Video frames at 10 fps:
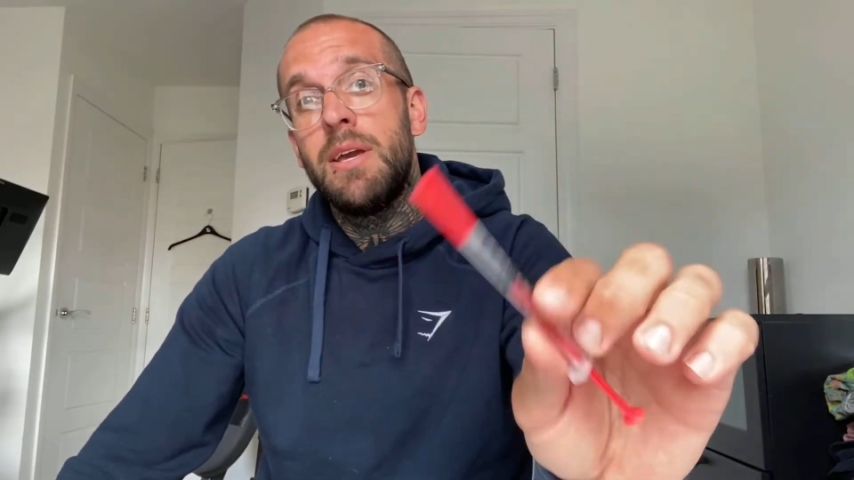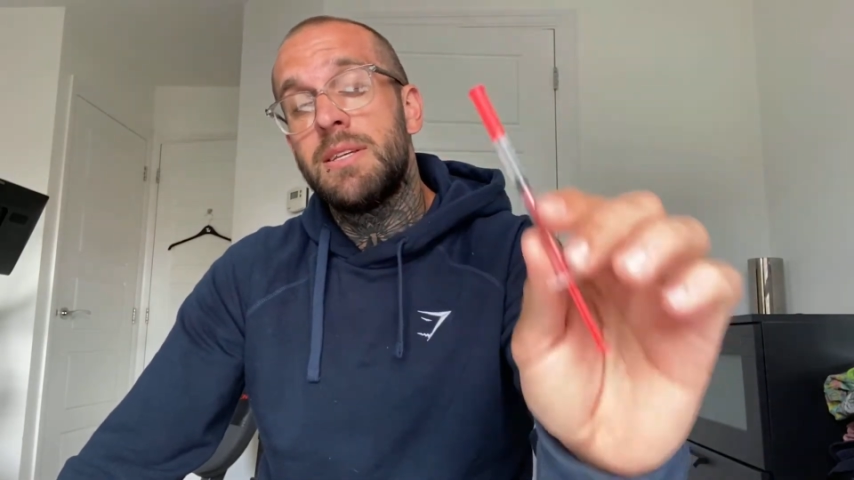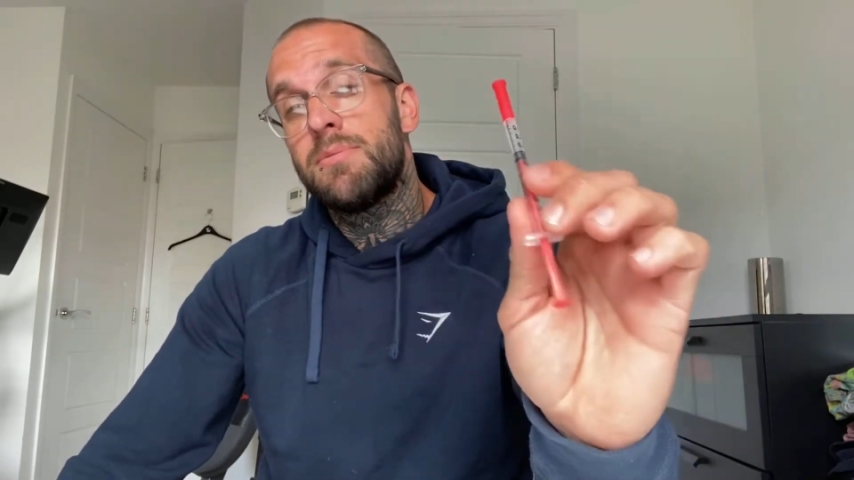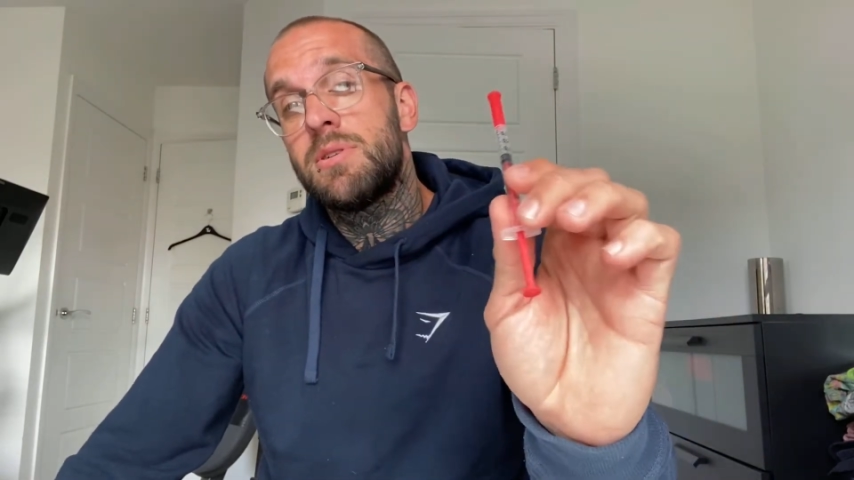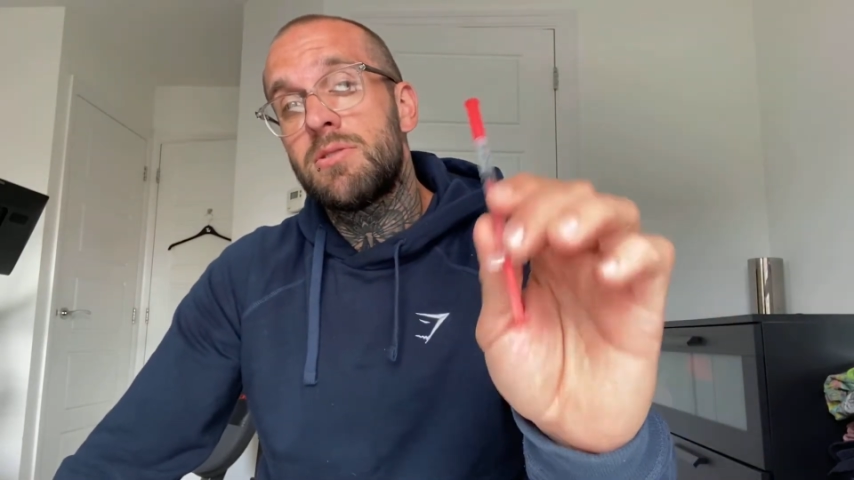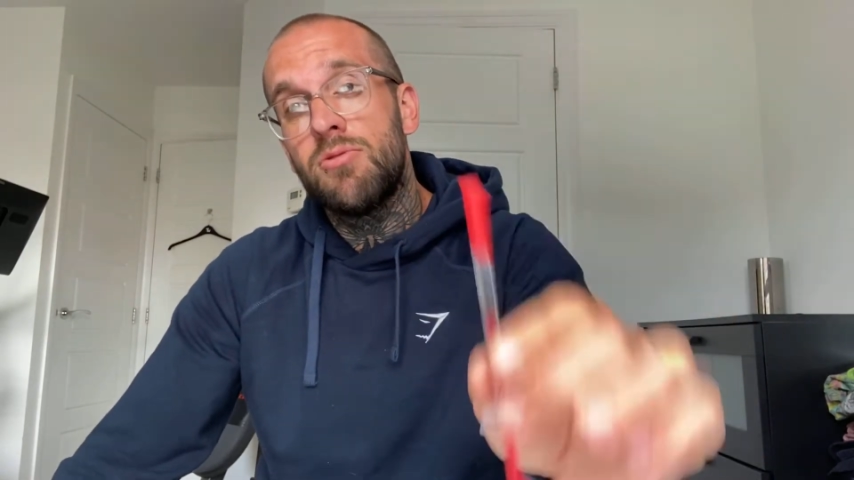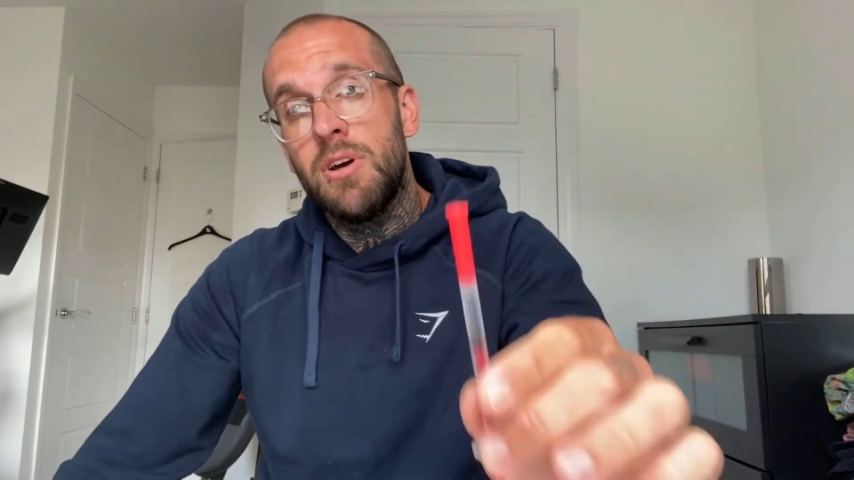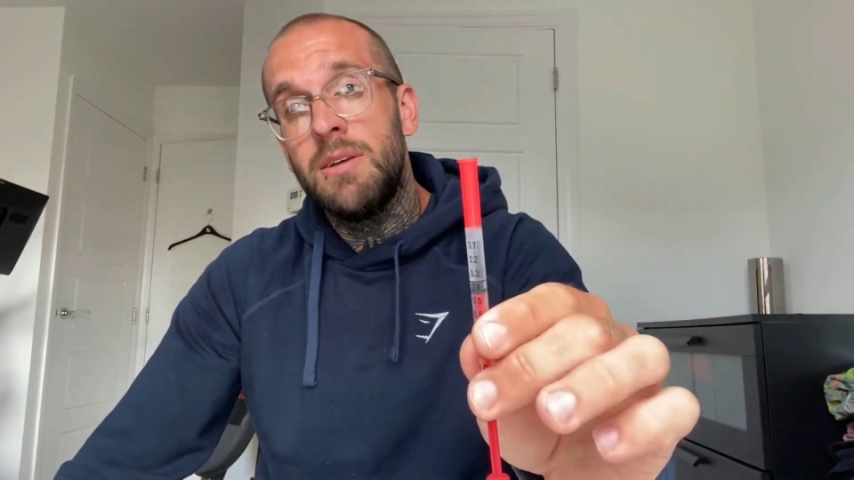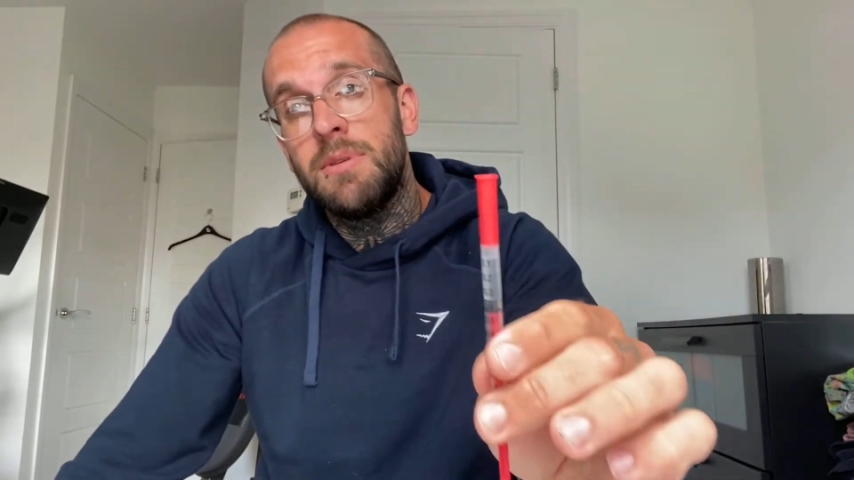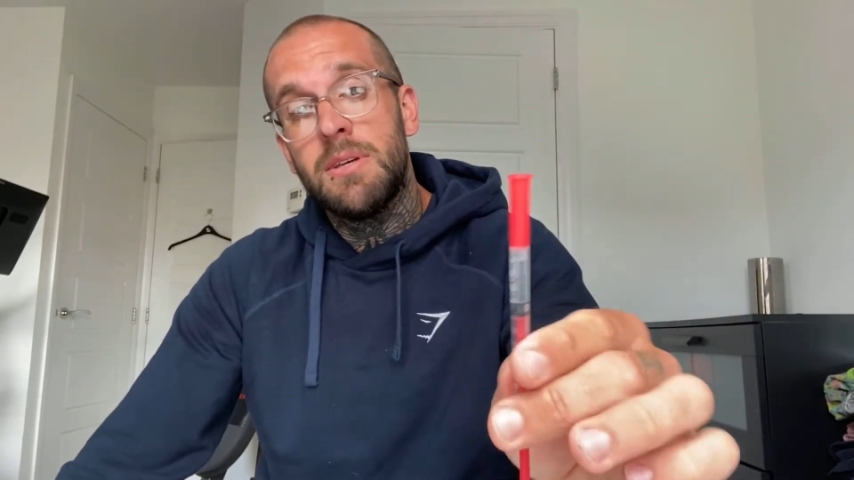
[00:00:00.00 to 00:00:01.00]
It's
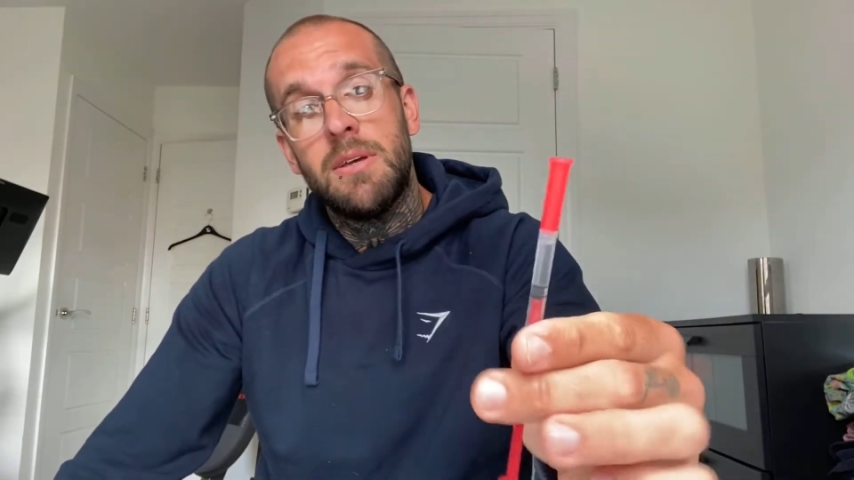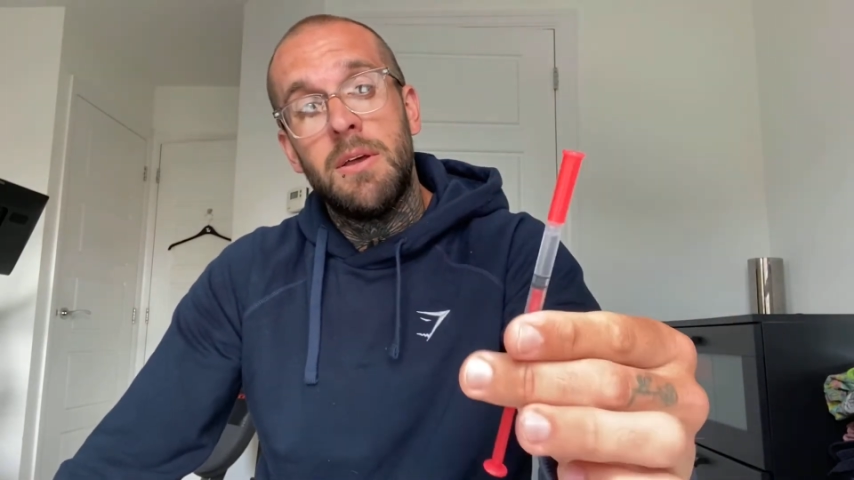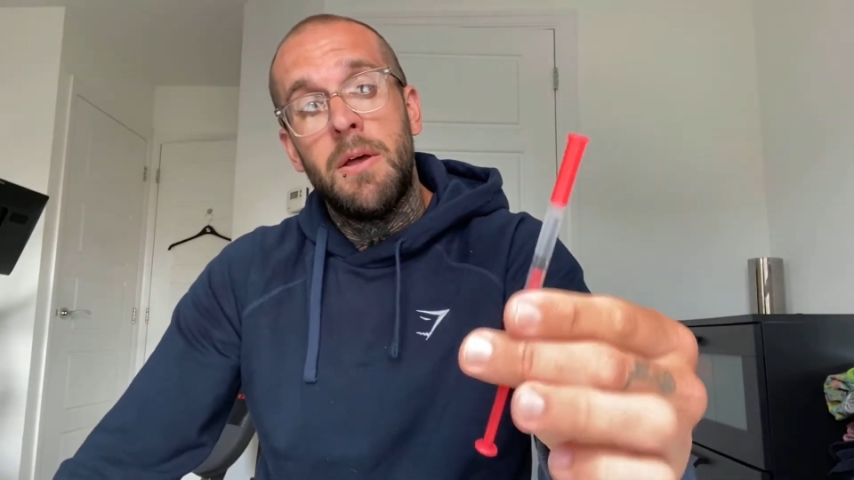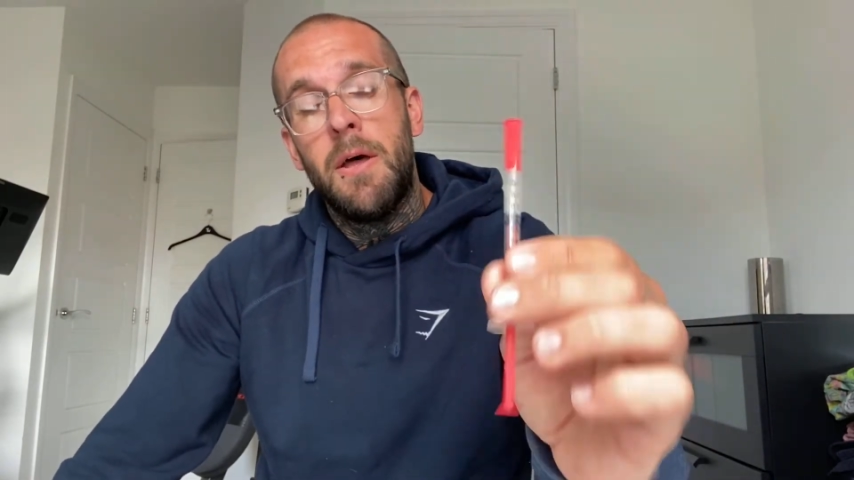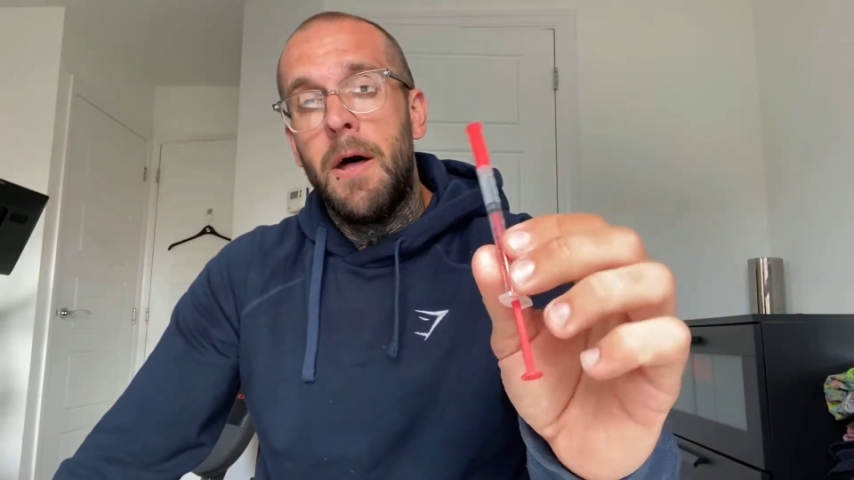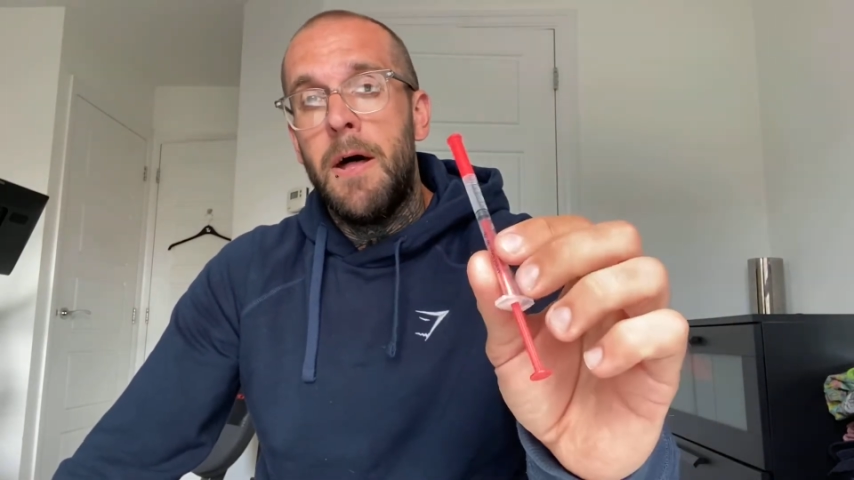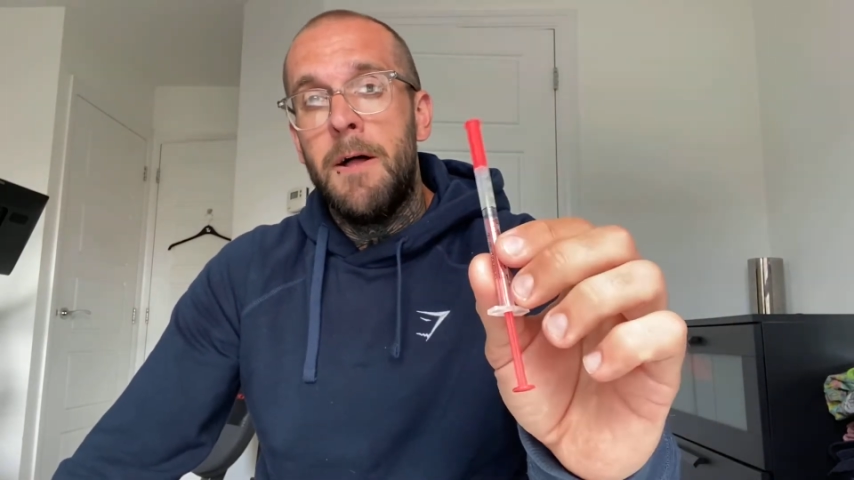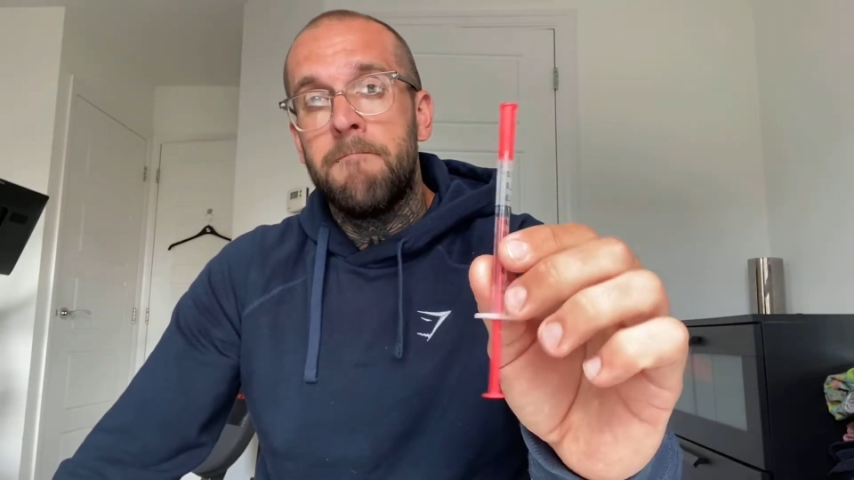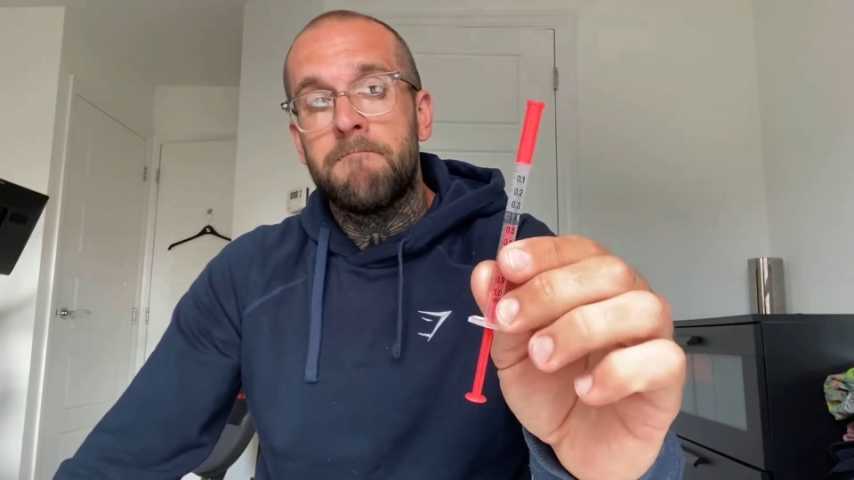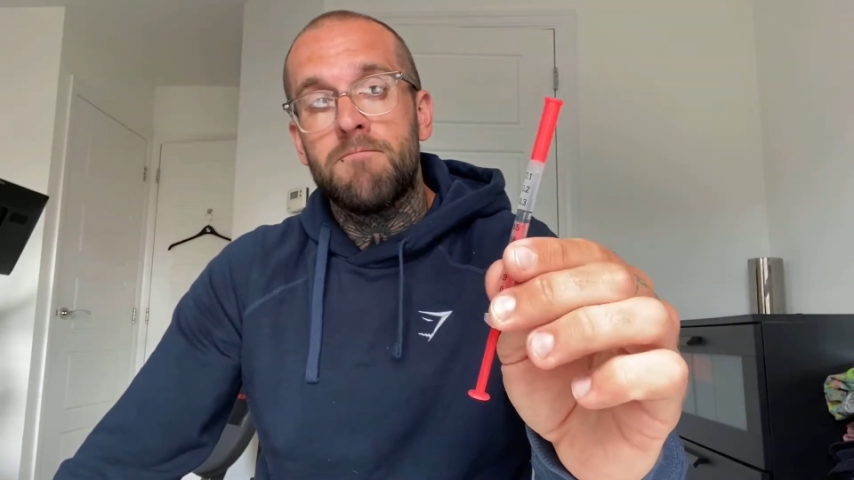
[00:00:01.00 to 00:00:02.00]
prescribed.
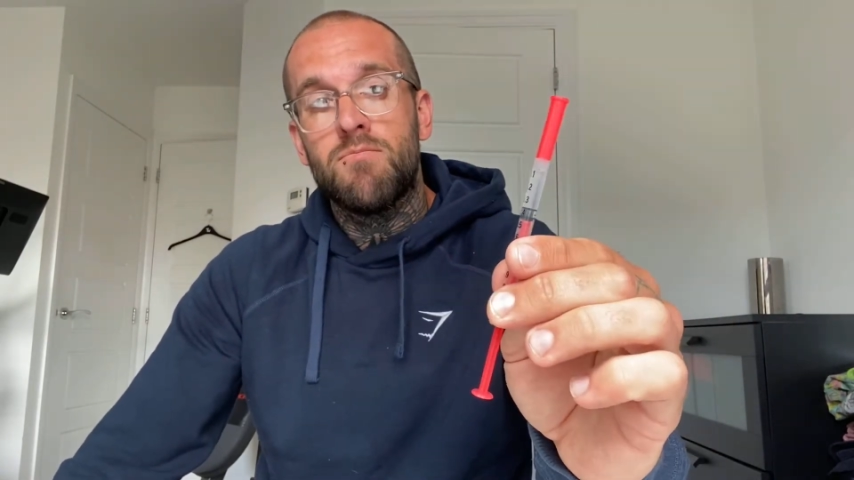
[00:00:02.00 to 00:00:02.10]
I'm